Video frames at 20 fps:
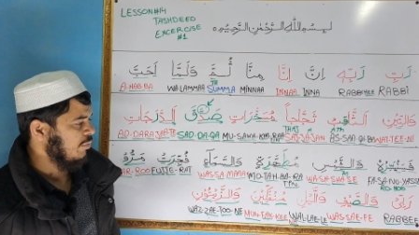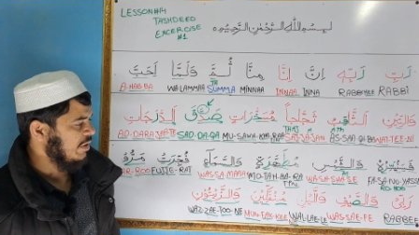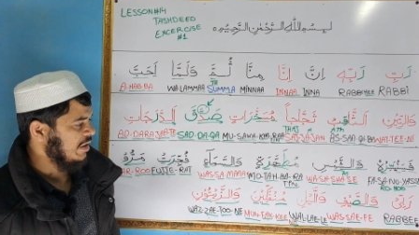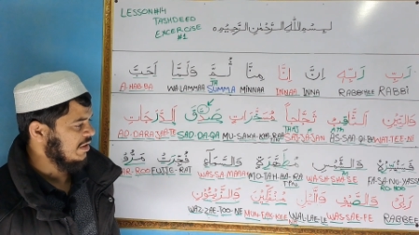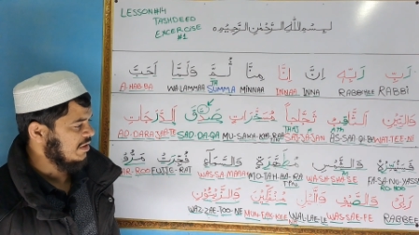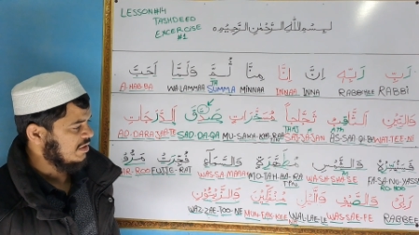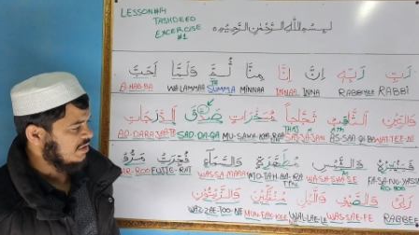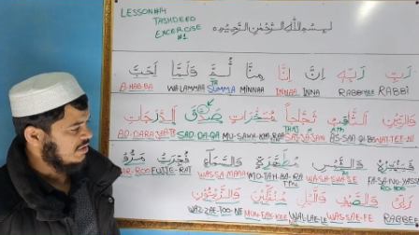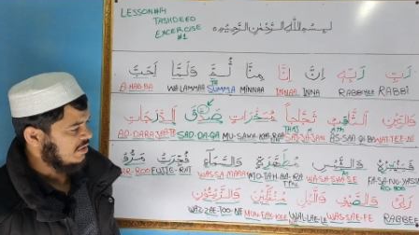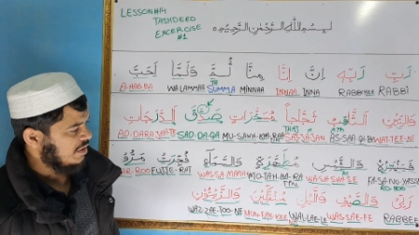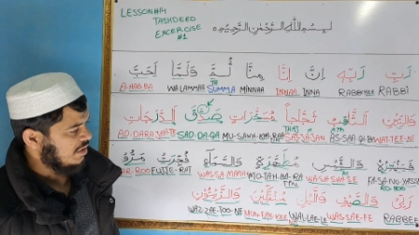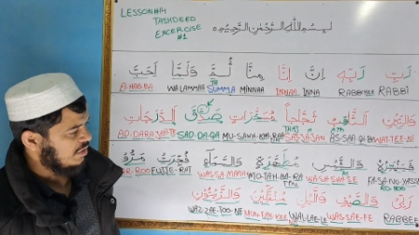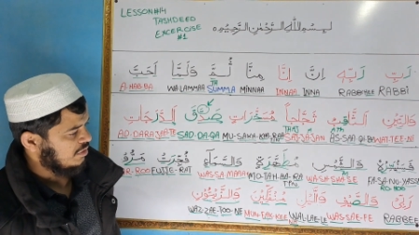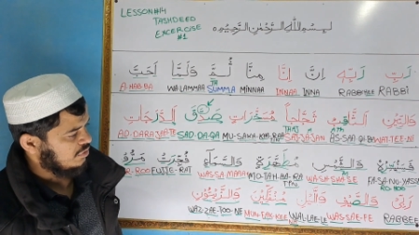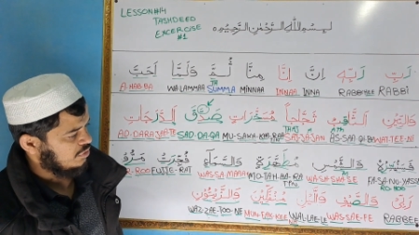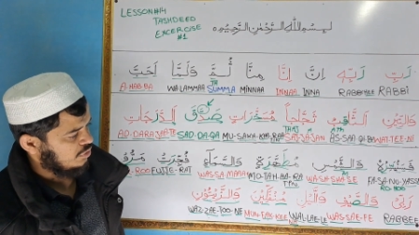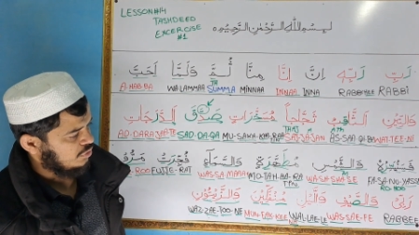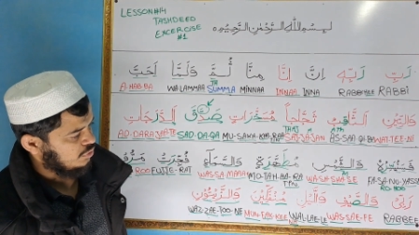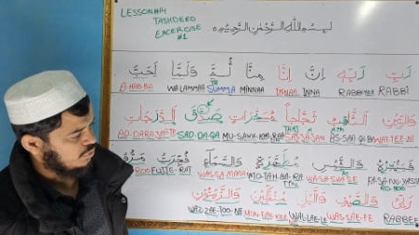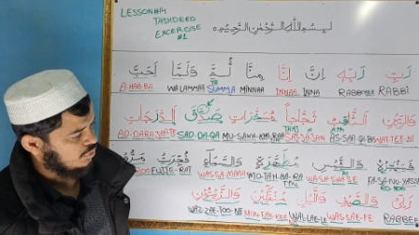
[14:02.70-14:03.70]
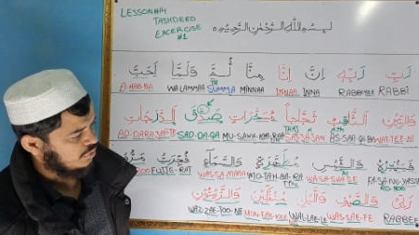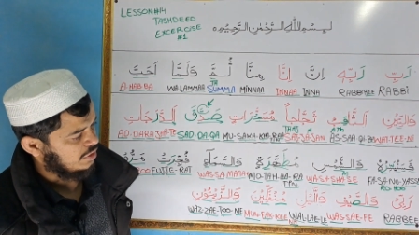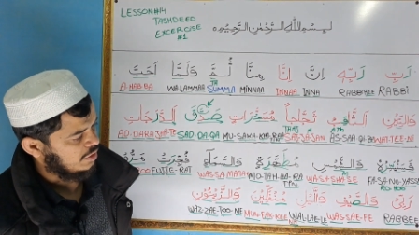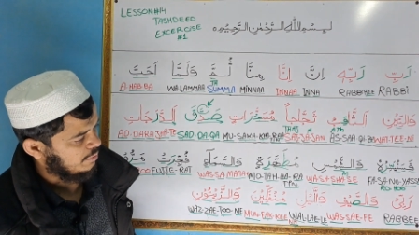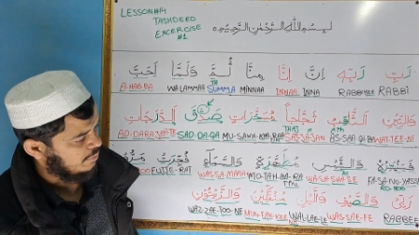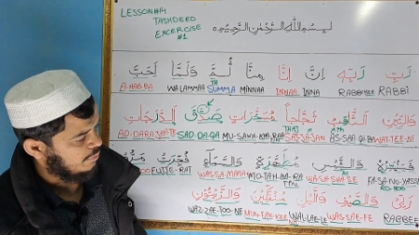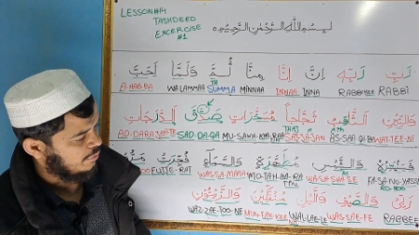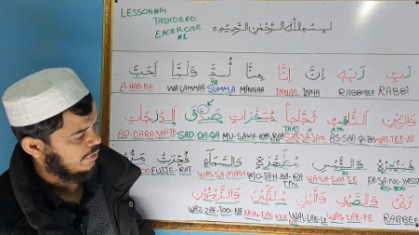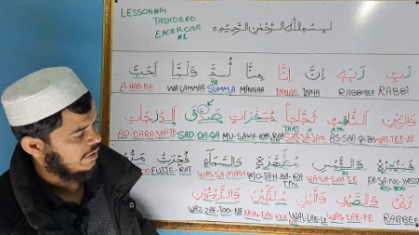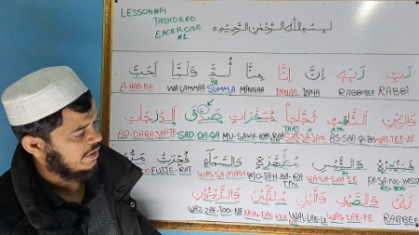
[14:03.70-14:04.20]
pages there, so you
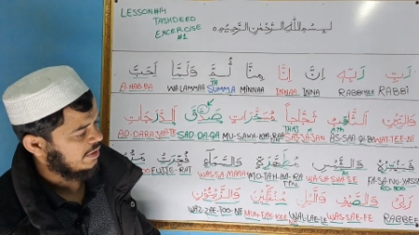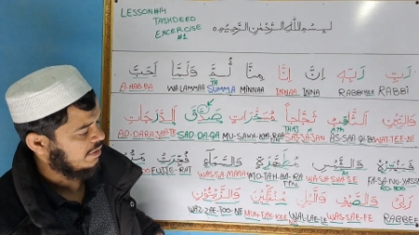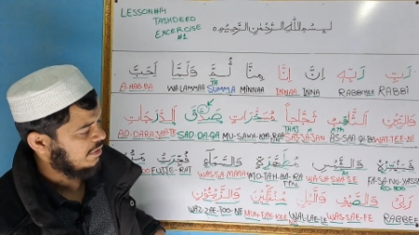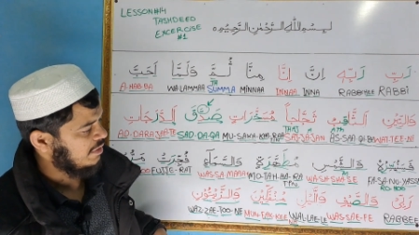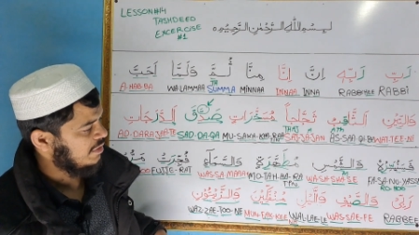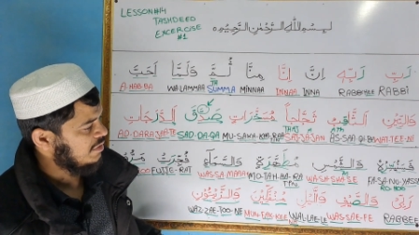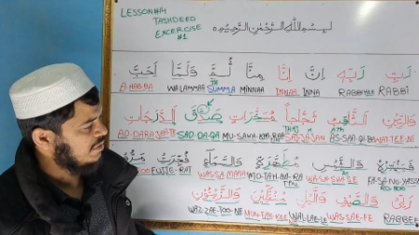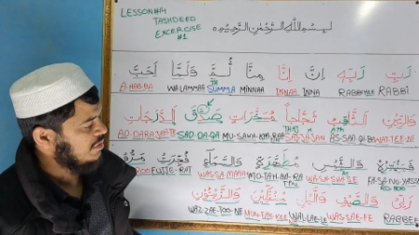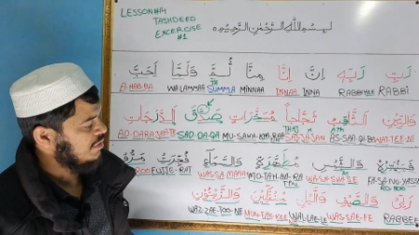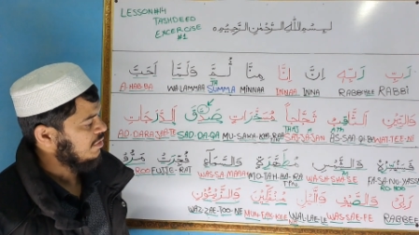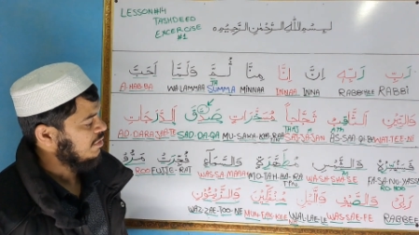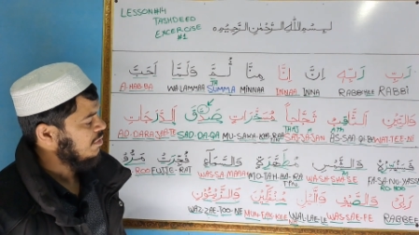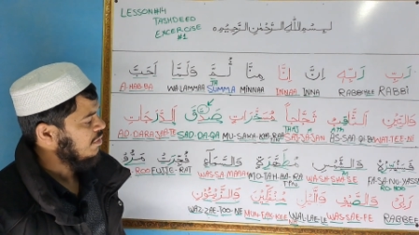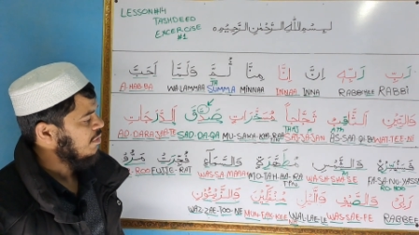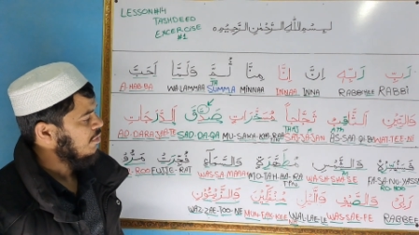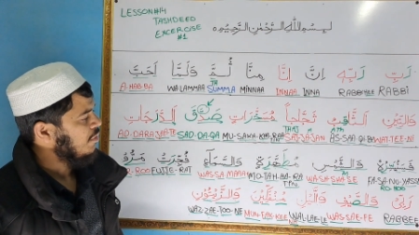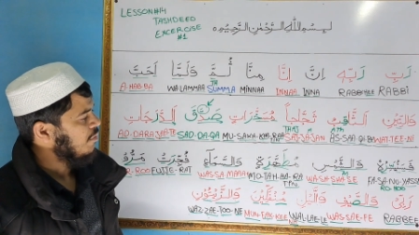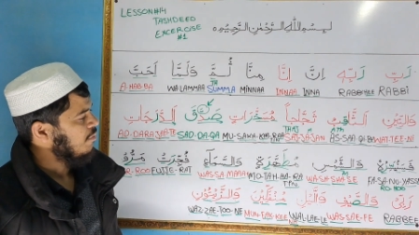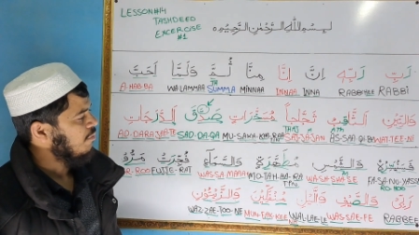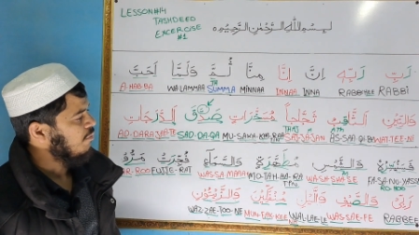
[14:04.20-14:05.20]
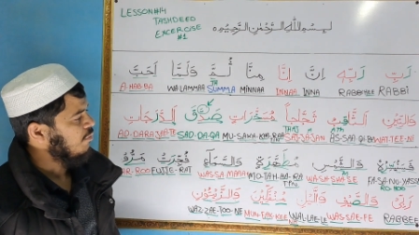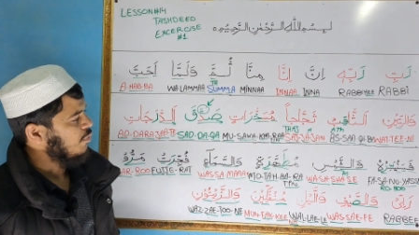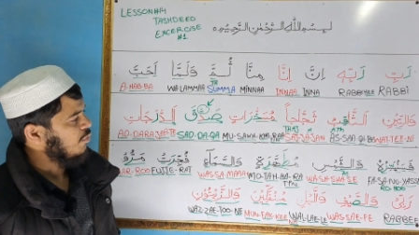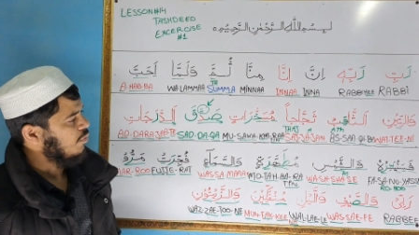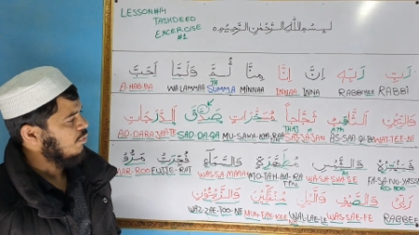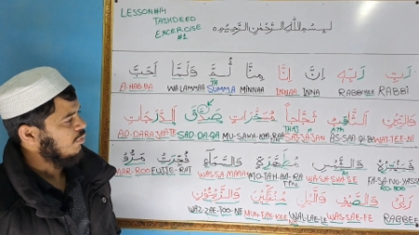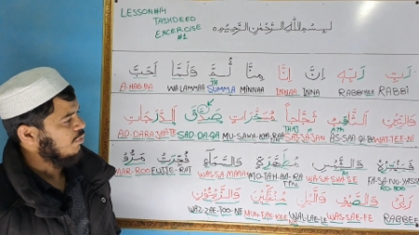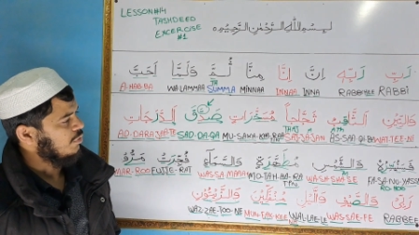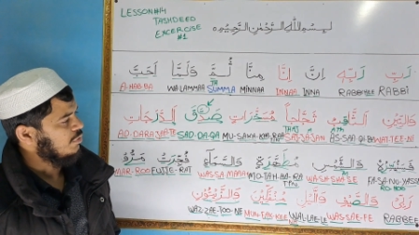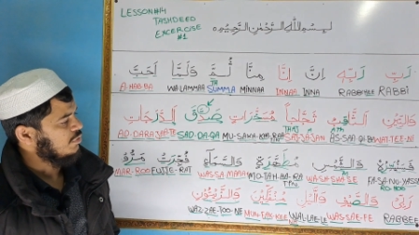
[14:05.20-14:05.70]
can practice
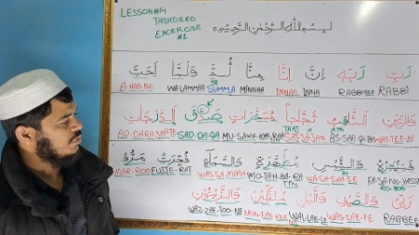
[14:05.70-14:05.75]
more.